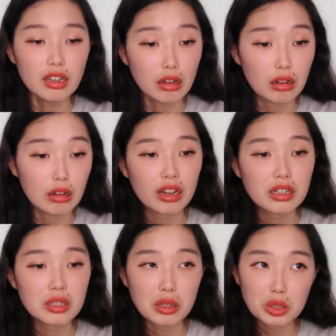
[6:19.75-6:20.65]
huh, that
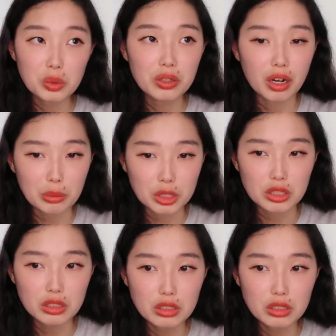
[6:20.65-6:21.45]
is also an option.